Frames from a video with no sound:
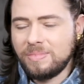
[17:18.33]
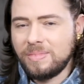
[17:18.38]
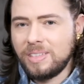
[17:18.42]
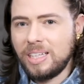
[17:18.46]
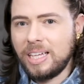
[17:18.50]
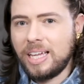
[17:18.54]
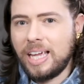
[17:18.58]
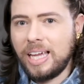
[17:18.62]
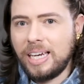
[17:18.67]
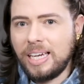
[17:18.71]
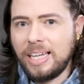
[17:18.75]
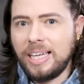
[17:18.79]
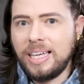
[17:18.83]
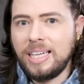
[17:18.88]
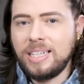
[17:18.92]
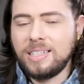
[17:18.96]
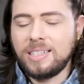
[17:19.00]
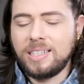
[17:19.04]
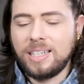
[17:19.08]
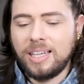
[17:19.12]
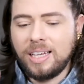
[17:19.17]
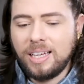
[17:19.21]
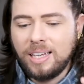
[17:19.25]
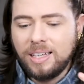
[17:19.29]
it can
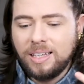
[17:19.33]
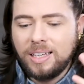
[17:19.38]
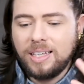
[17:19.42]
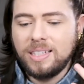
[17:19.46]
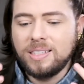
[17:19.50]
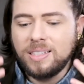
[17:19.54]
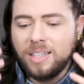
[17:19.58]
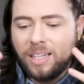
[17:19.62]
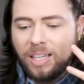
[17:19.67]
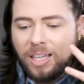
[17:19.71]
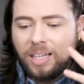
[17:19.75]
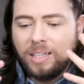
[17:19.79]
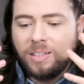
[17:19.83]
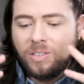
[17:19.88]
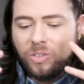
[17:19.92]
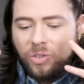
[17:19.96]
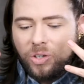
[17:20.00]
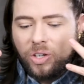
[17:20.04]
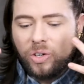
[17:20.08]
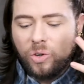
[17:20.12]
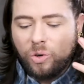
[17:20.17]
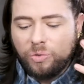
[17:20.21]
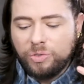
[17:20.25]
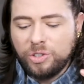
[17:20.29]
easily, you
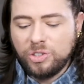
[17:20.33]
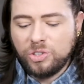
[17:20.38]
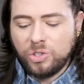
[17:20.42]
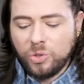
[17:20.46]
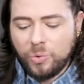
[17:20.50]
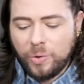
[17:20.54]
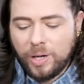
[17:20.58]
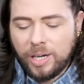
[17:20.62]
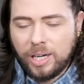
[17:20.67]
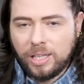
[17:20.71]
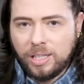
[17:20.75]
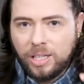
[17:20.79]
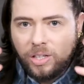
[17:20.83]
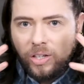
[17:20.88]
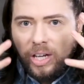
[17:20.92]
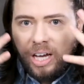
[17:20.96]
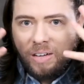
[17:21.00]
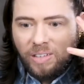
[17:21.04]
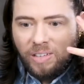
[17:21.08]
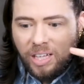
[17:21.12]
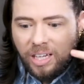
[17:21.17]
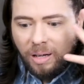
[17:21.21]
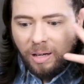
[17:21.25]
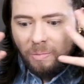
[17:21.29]
can overdo it, and then you
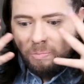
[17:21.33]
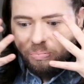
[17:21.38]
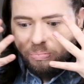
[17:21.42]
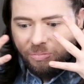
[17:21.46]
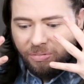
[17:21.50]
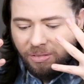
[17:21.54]
have like a